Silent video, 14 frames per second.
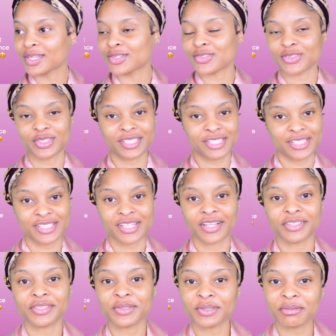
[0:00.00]
so this is
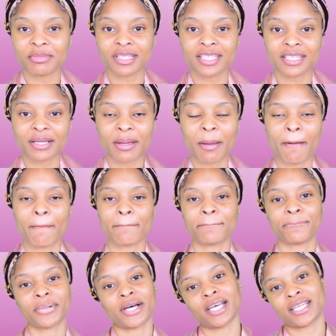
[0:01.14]
all new to me.
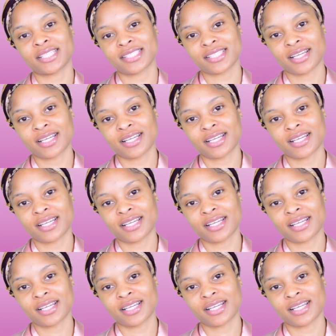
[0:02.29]
But